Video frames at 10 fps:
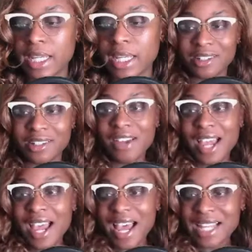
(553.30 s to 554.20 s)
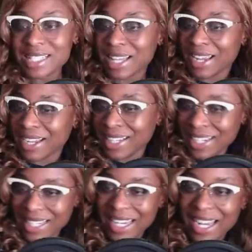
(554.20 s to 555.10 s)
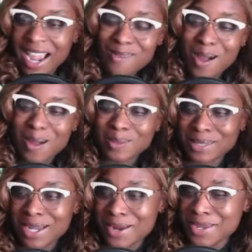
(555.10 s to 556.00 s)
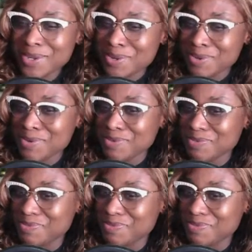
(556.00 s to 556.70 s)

of. I said, honey, how old are you?